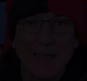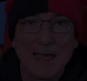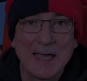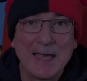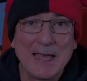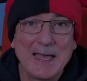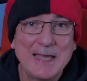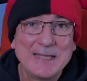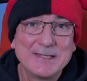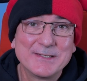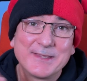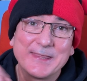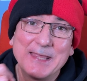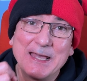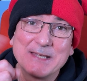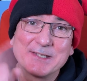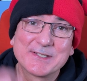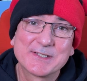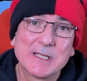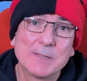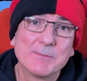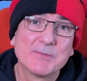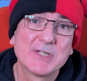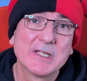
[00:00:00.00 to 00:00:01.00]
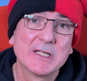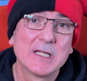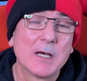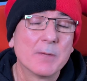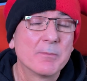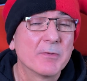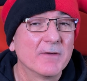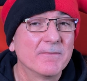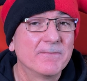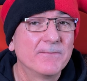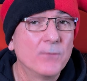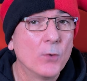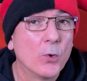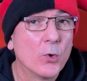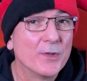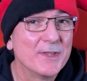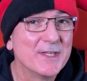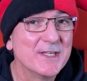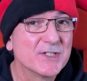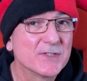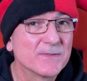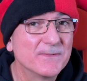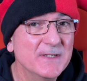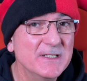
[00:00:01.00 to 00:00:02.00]
And that sums it up for
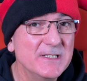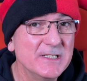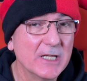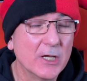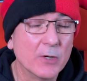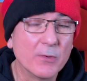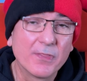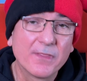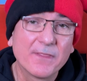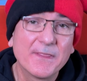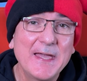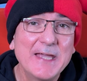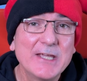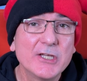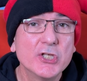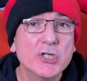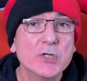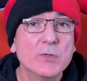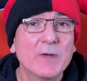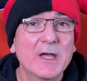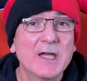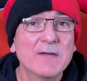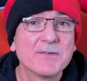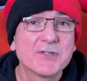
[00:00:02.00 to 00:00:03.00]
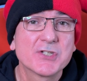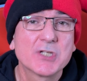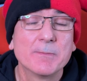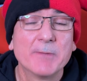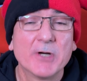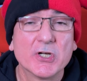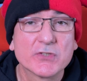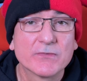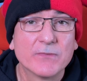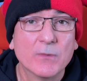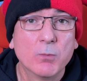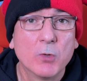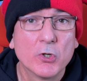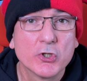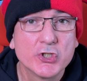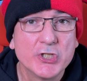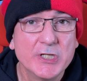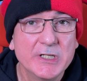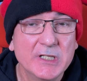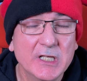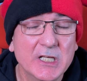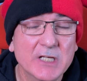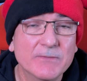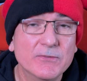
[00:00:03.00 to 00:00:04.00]
this video. Thank you ever so much for
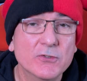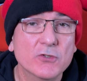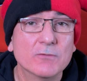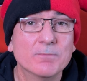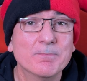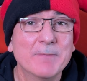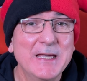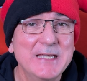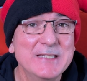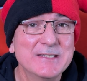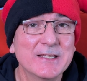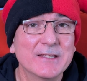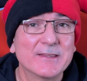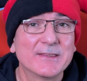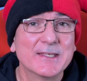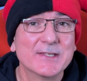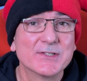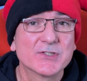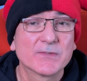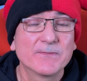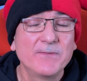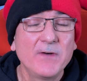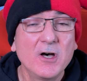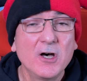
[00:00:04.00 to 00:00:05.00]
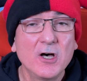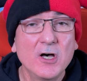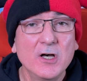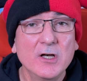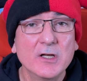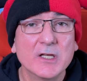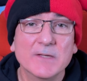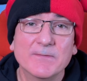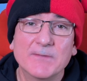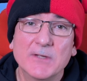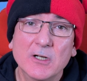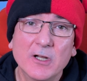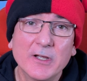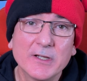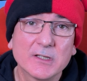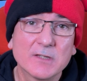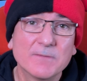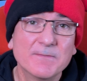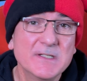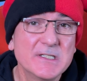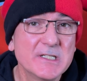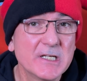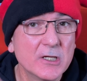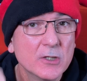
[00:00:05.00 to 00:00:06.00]
watching if you've made it this far. If you liked
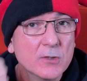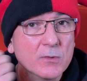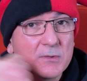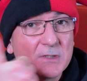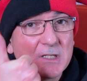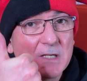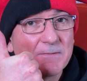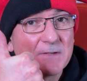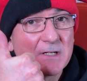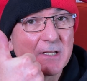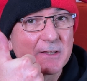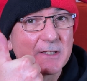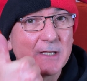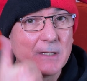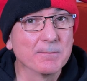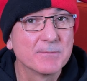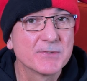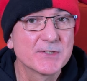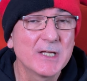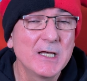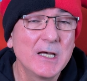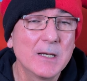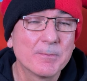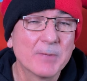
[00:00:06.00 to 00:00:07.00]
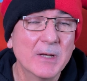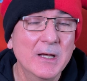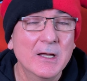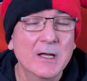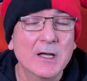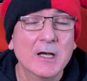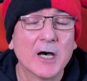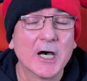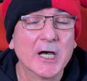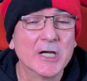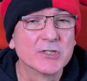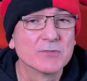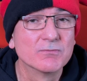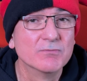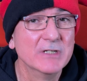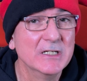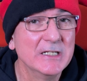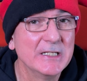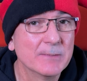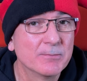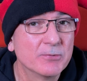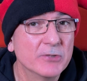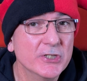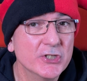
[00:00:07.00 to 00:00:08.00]
the video, give it a thumbs up. I'd
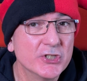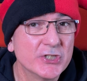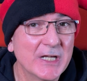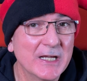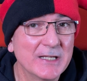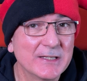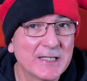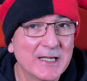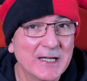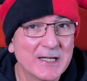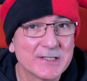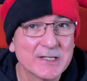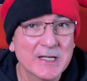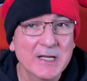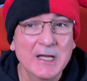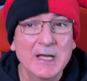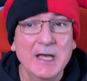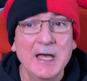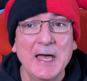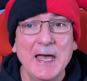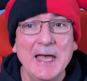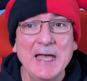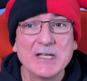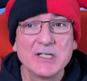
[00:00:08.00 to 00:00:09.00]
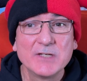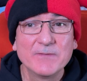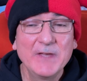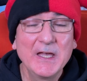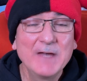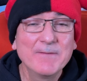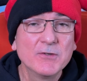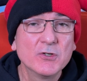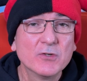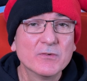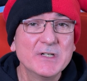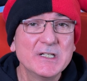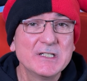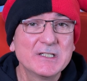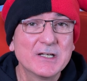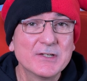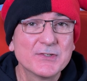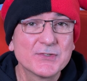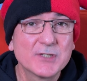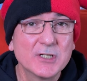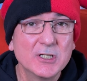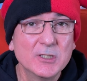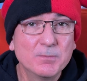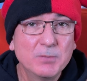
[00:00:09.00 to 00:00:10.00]
really appreciate that. And if you haven't already
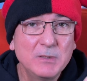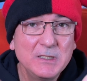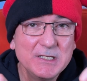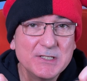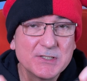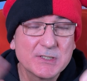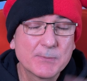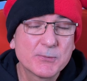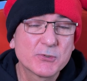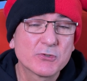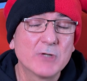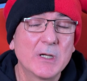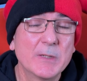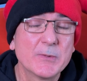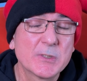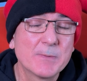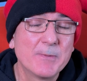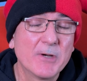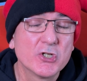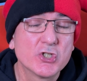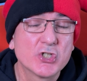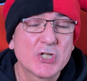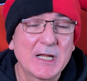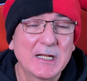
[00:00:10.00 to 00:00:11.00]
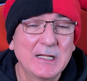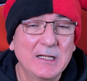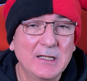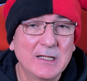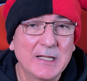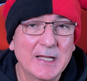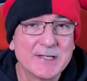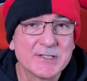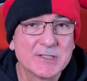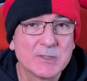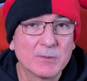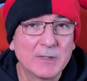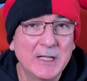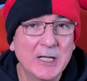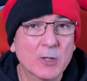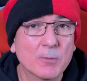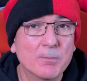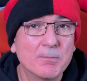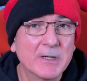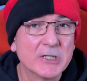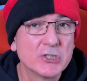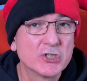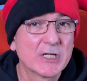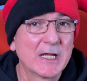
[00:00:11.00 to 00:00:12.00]
done so, please subscribe to my channel as it will
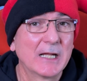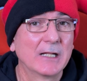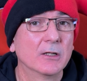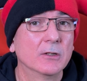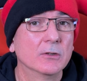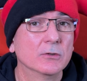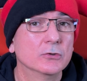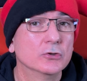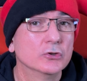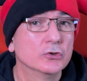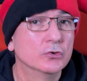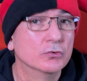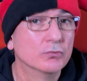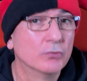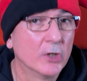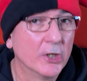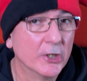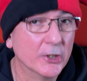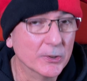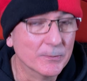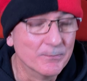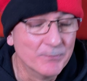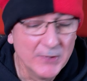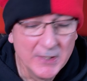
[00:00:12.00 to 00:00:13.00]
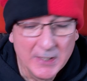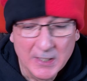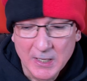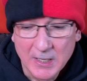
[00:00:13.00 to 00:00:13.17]
help my channel grow.